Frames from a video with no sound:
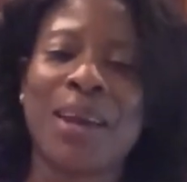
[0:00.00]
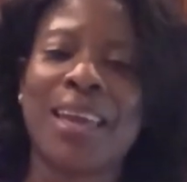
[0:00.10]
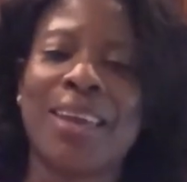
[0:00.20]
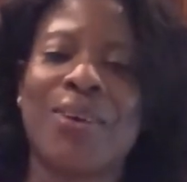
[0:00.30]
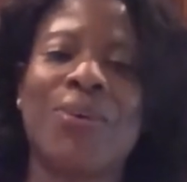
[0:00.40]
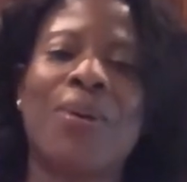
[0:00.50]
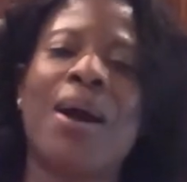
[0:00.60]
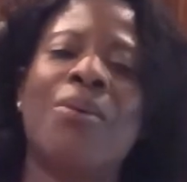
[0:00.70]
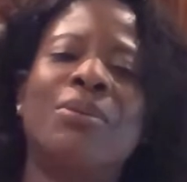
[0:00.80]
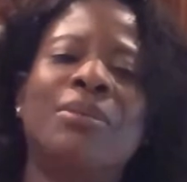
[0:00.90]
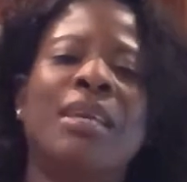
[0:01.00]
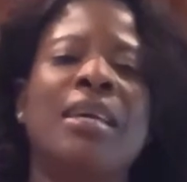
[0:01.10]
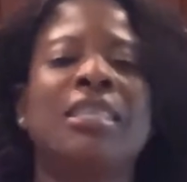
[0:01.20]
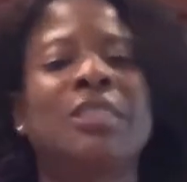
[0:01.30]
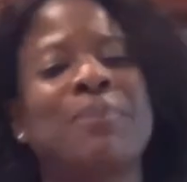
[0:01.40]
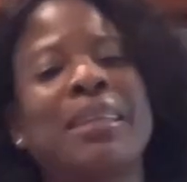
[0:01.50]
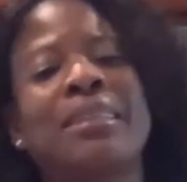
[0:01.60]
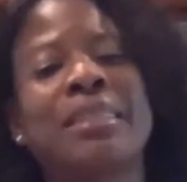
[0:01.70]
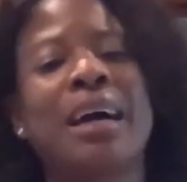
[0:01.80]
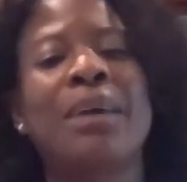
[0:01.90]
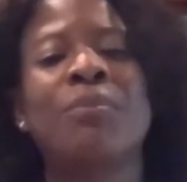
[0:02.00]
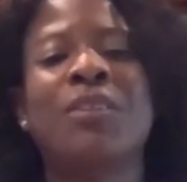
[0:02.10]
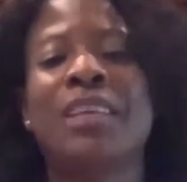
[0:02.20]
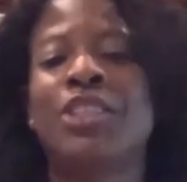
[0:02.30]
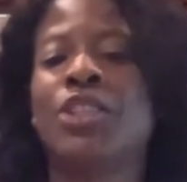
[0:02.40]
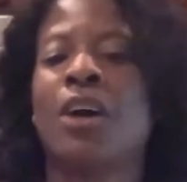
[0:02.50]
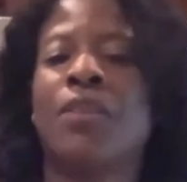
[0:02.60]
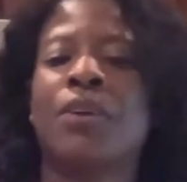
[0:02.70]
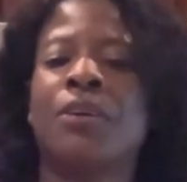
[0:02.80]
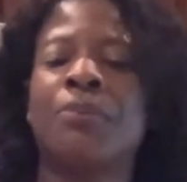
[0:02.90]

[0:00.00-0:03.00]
Go out, spend time with each other,